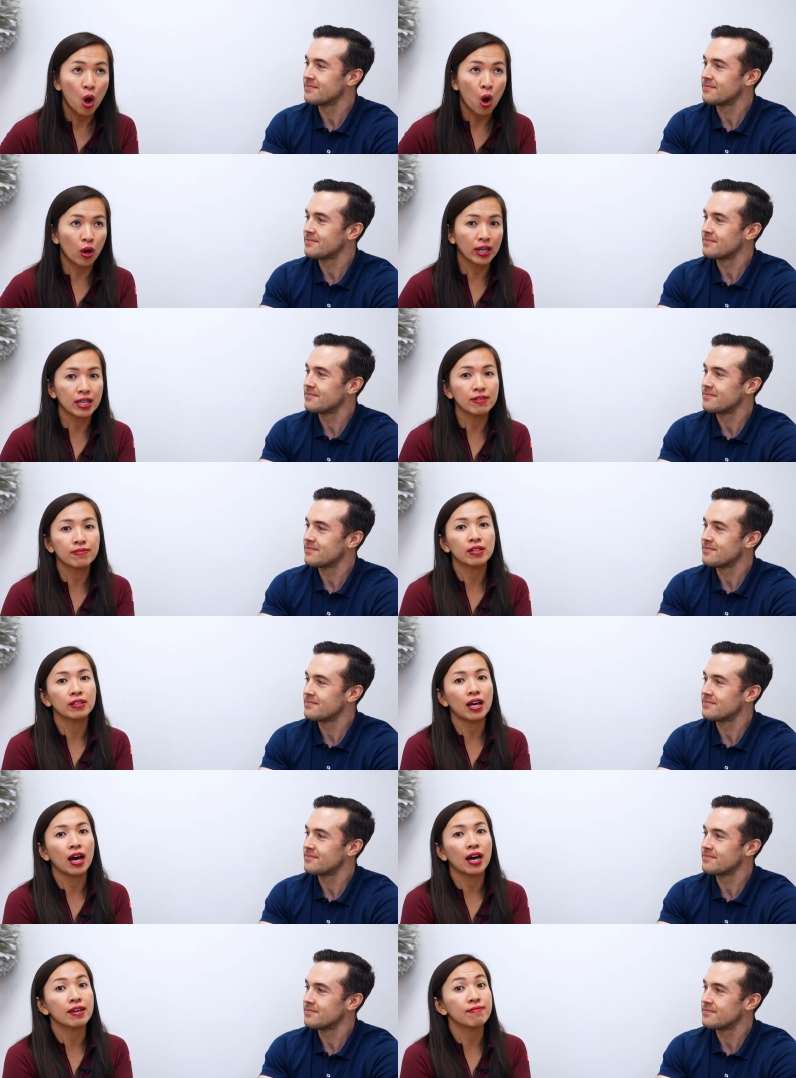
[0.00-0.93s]
Speaker 1: or even
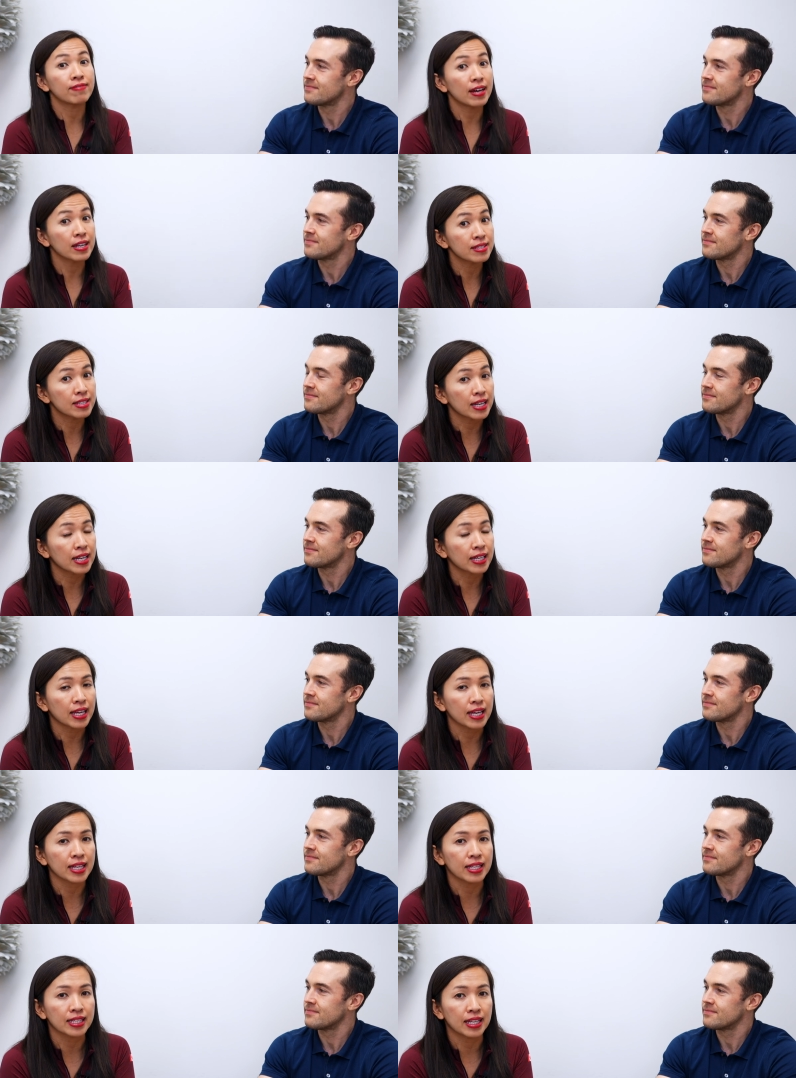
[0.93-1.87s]
uh, investing
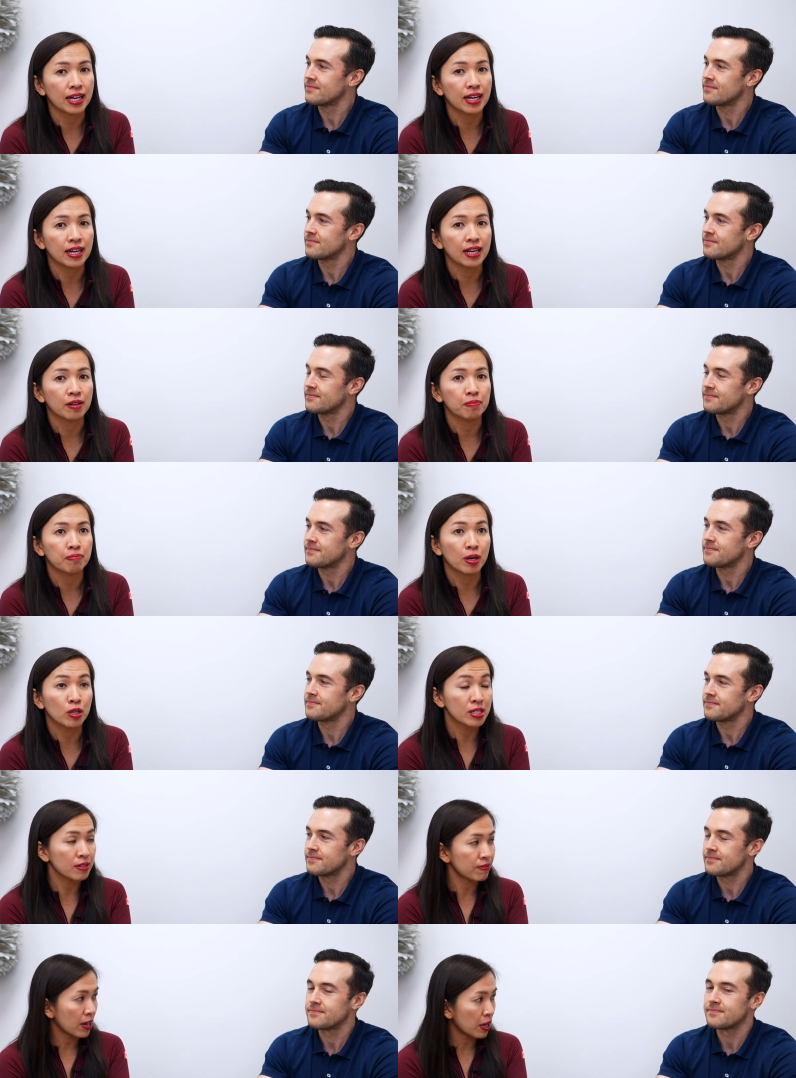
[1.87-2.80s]
in uh,
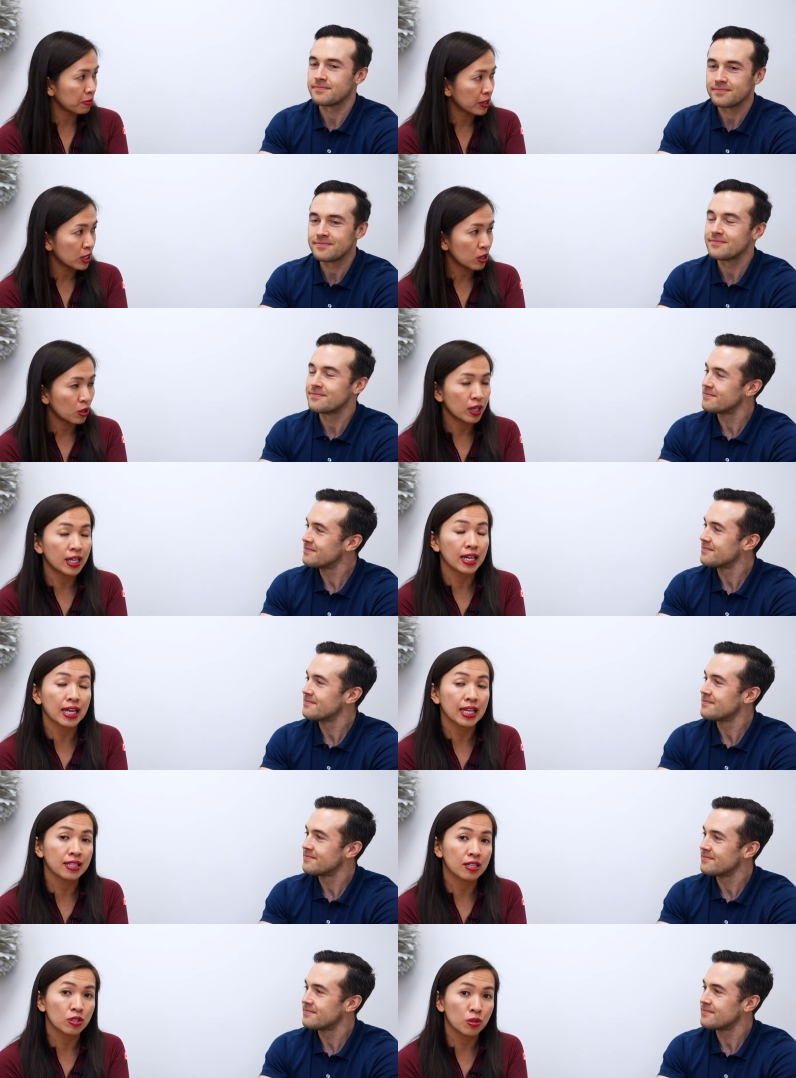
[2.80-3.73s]
multifamily unit
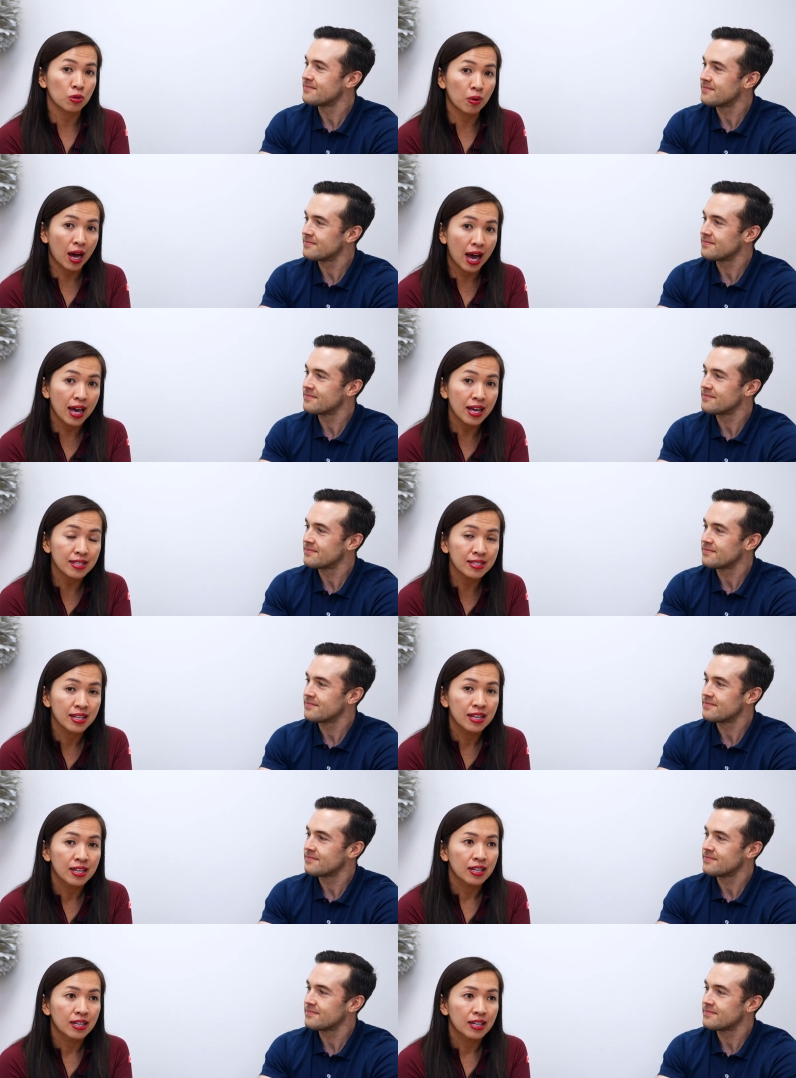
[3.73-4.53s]
in the U.S.,